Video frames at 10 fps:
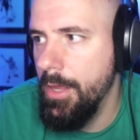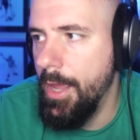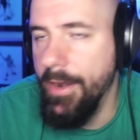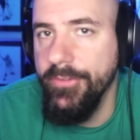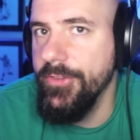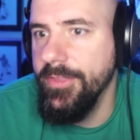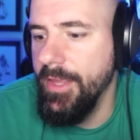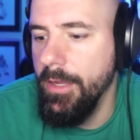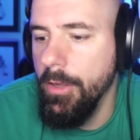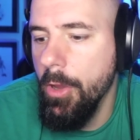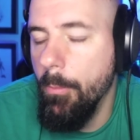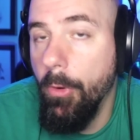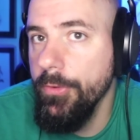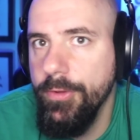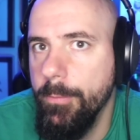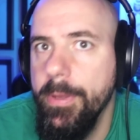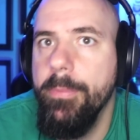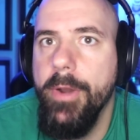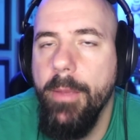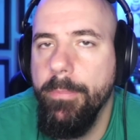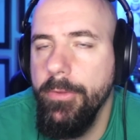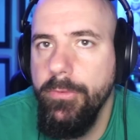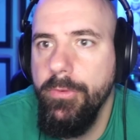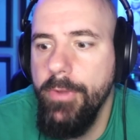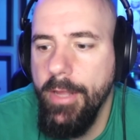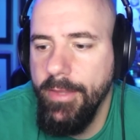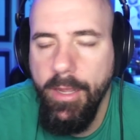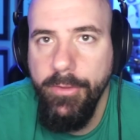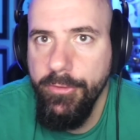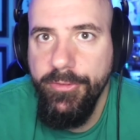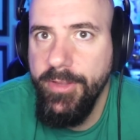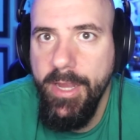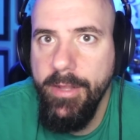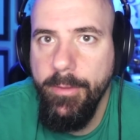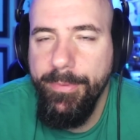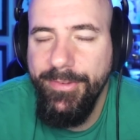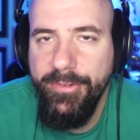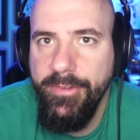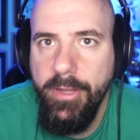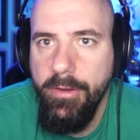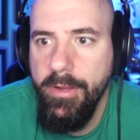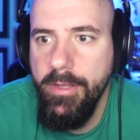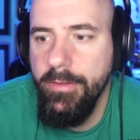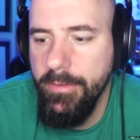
And this is the thing. Most of the people that do that, they understand the position they're in,